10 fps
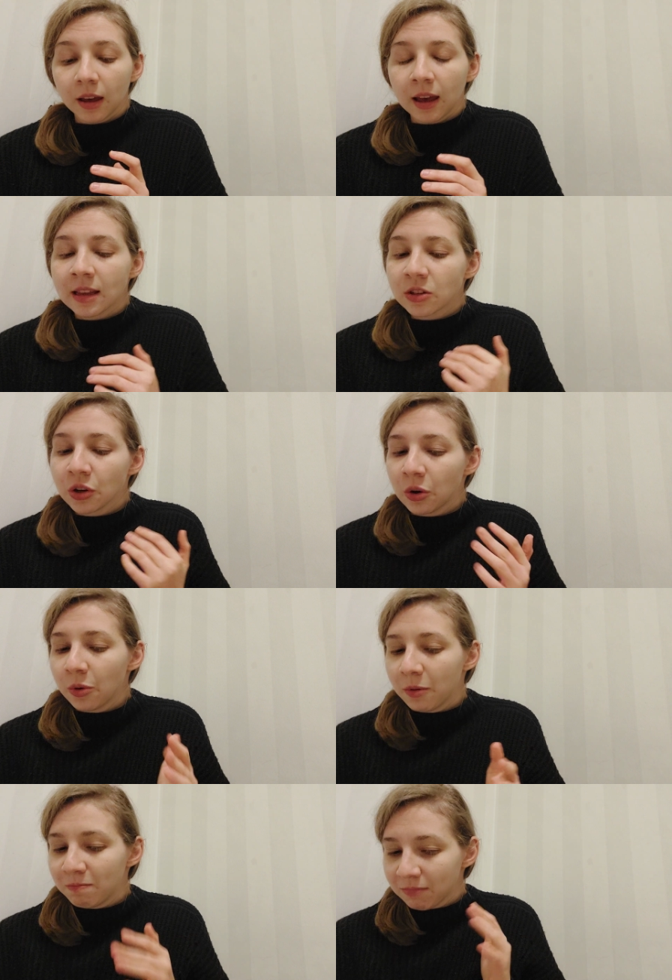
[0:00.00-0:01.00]
And
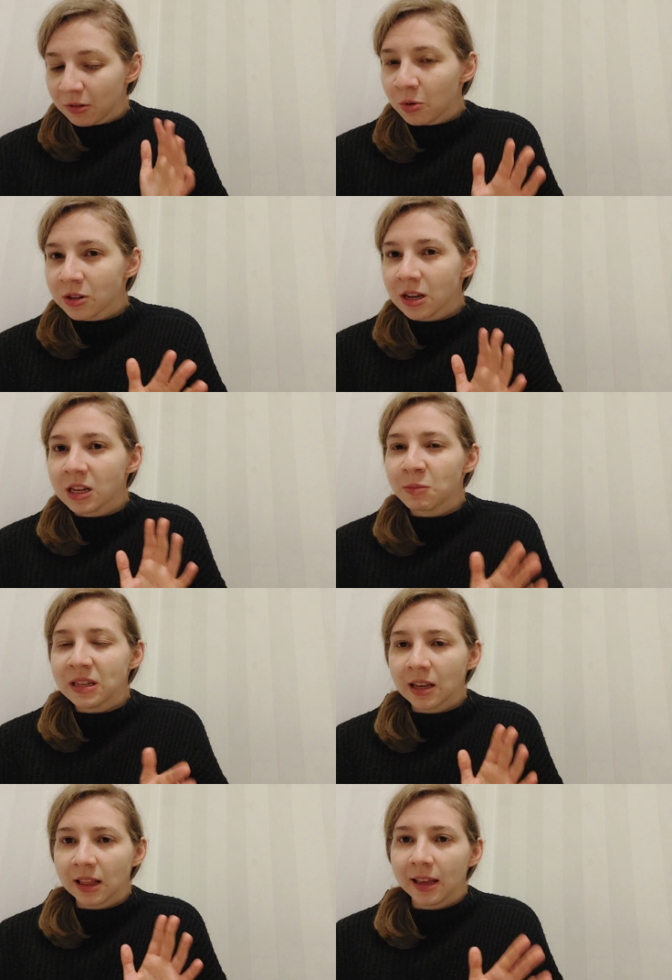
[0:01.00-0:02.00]
so Åsa is
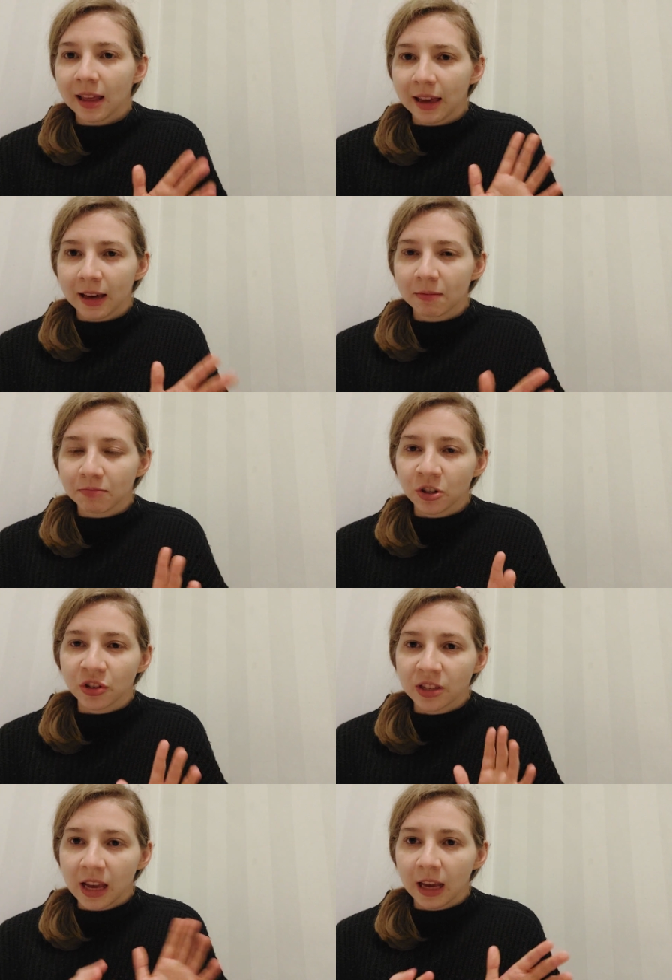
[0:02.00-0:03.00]
basically like
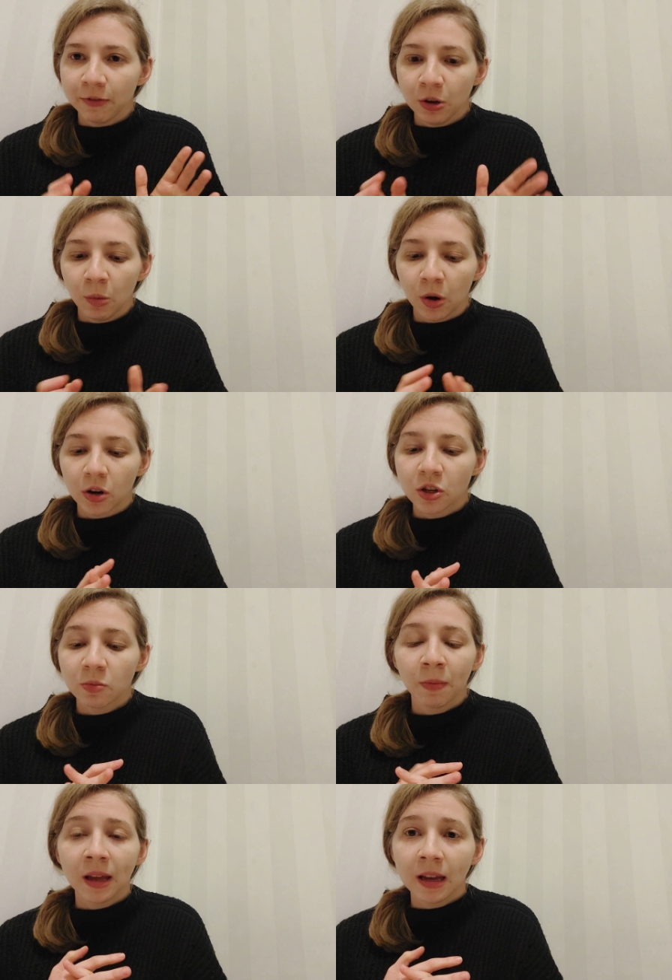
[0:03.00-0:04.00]
just saying a few words,
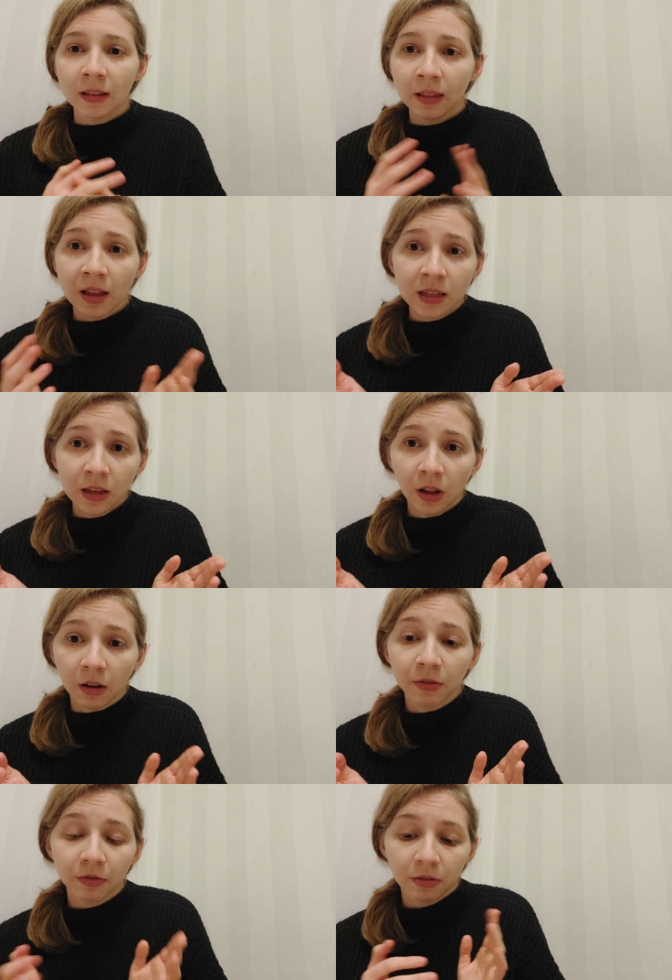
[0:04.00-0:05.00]
but that's
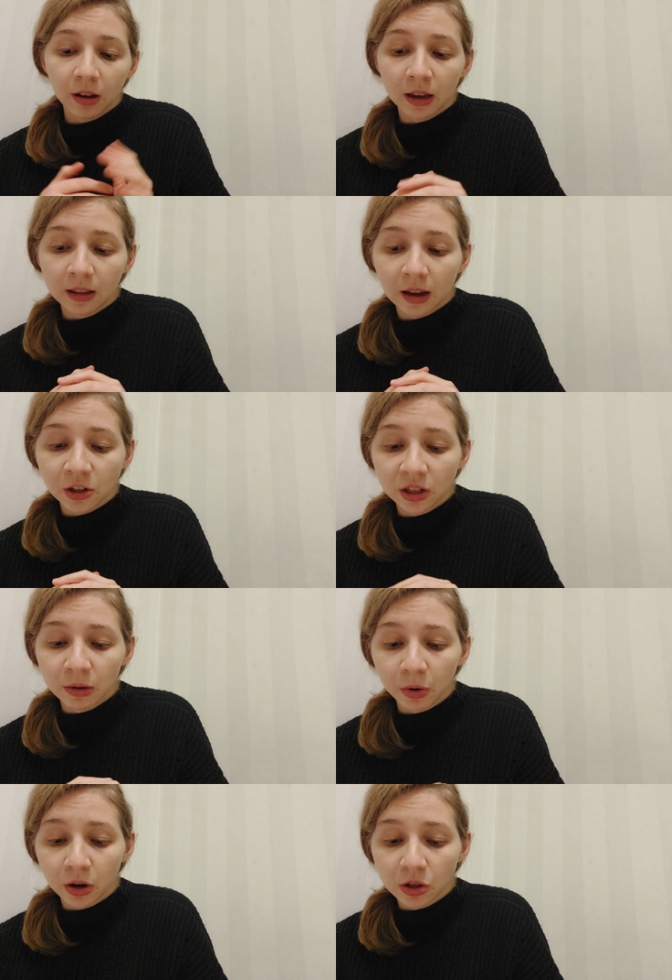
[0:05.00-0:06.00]
enough. It actually
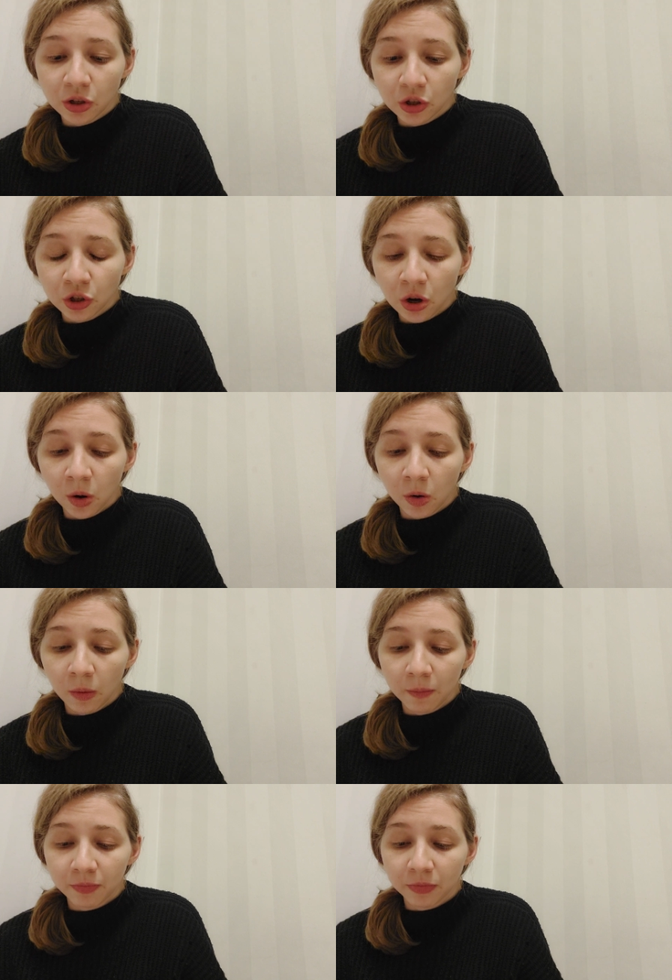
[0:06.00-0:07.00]
works. So
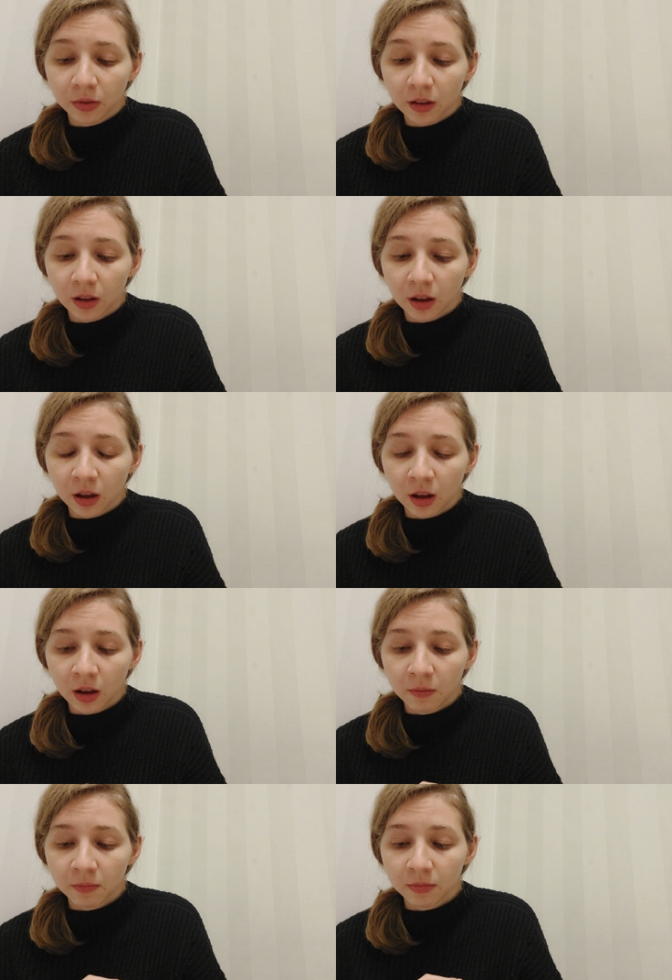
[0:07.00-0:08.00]

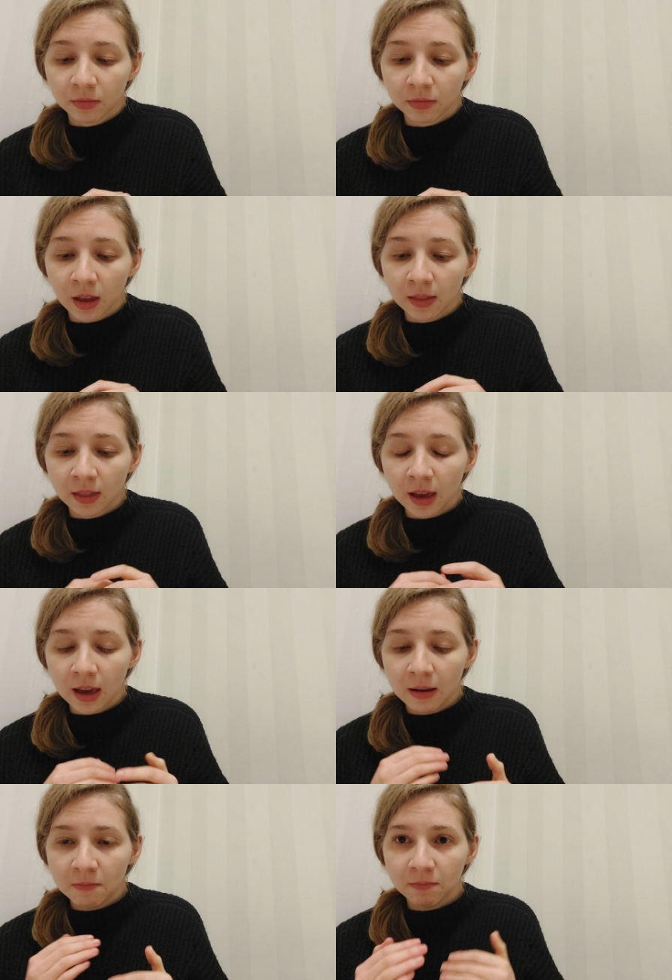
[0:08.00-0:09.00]
then
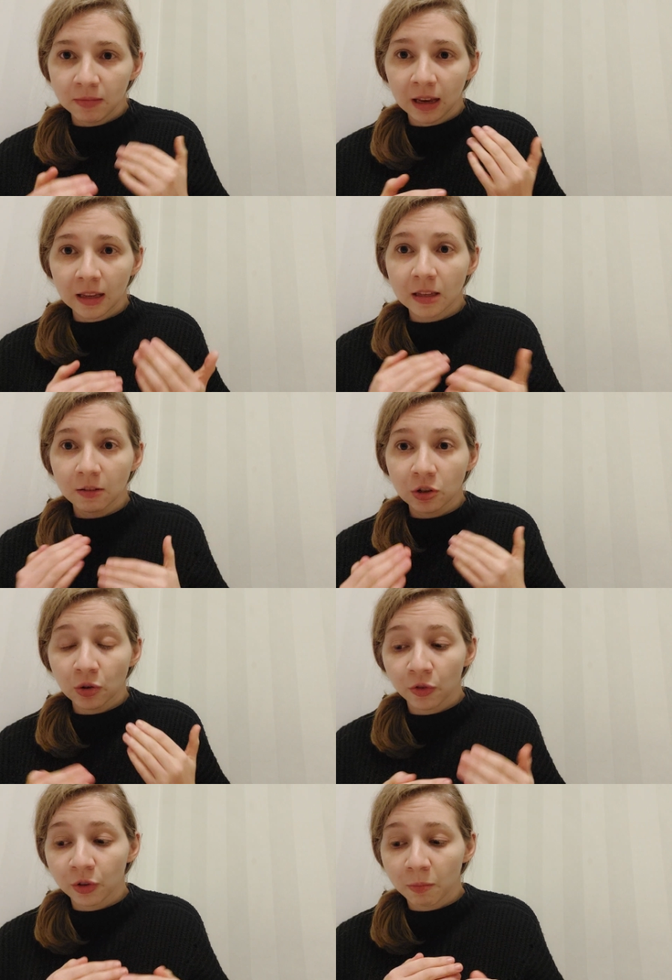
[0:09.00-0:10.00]
they can
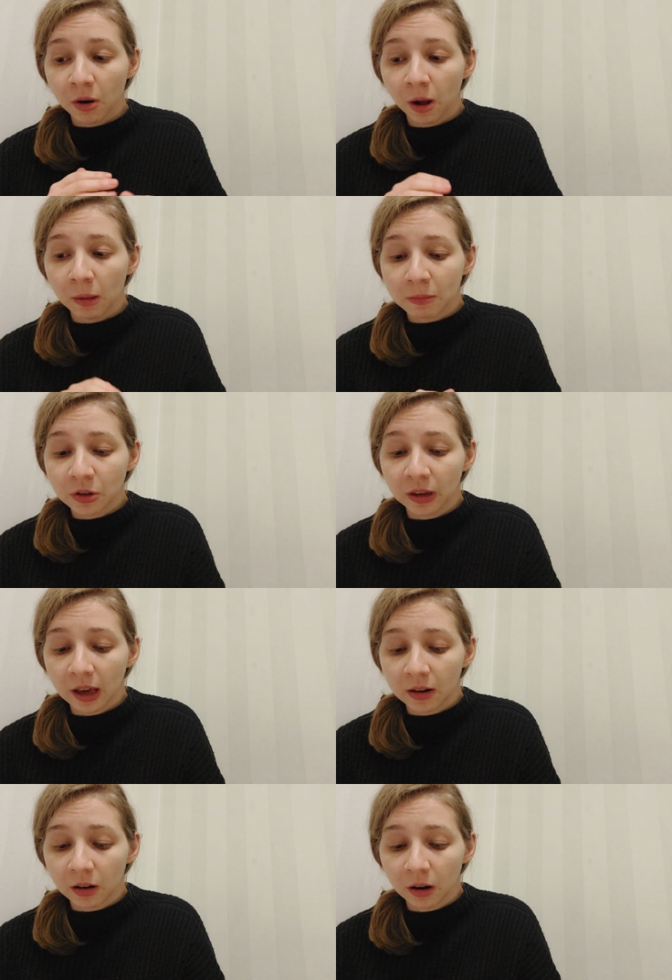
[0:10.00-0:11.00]
solve the problem
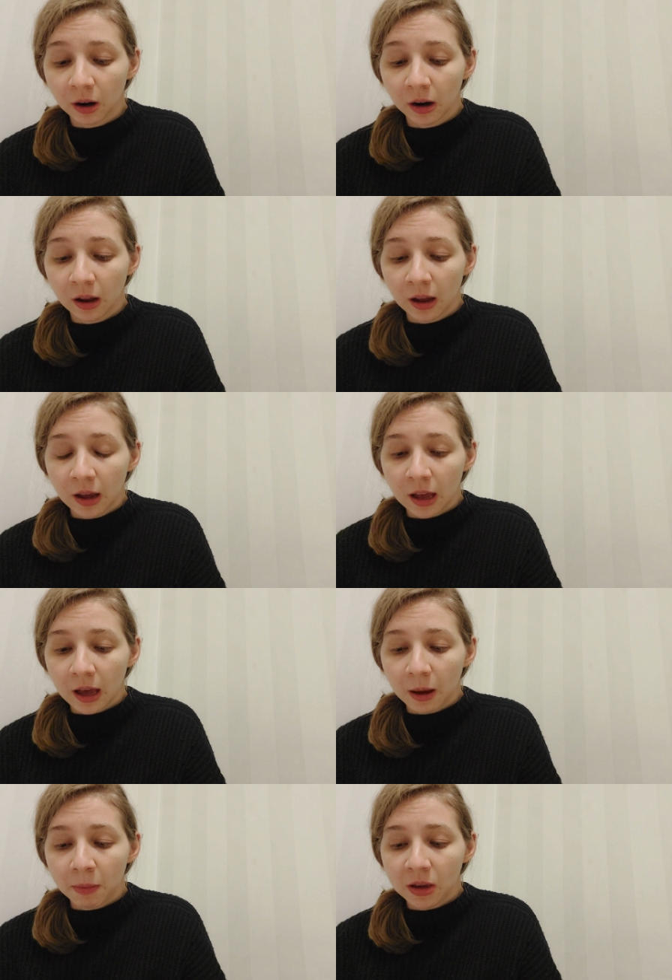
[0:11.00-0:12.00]
together.
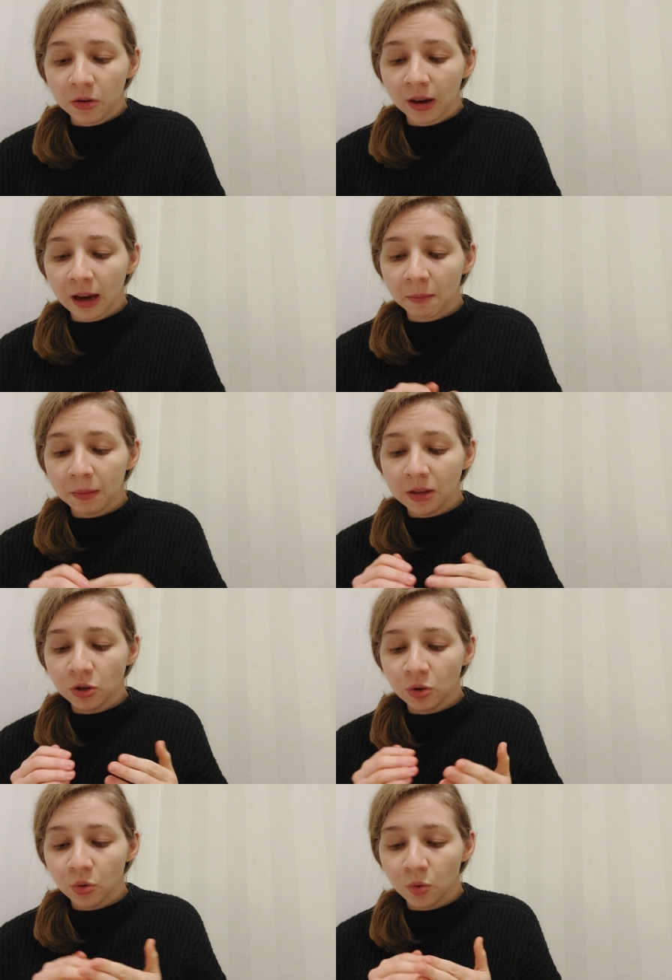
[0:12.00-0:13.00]
But you can't be
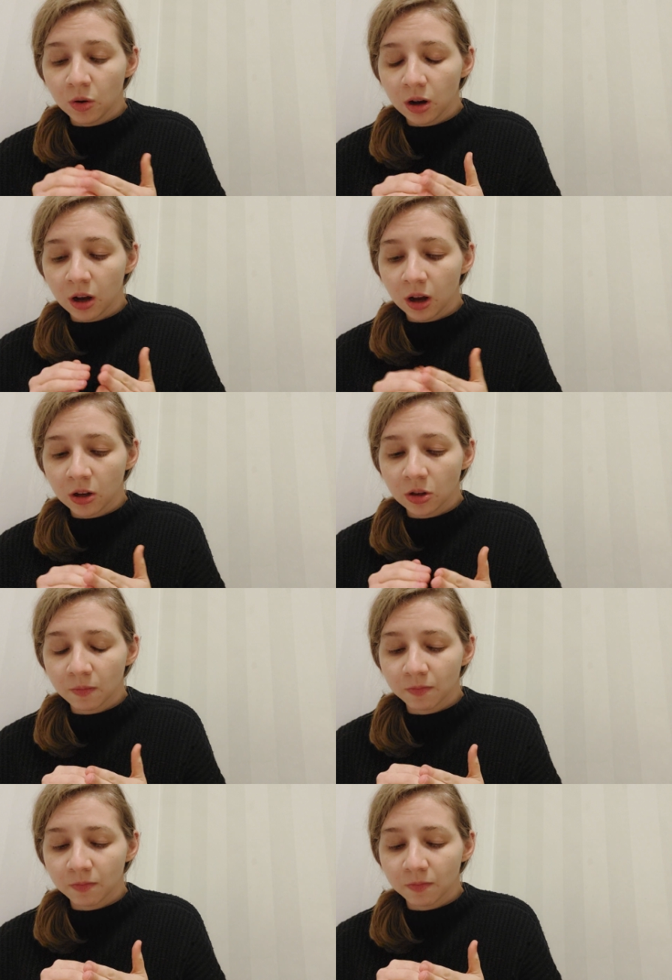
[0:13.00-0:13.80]
too, try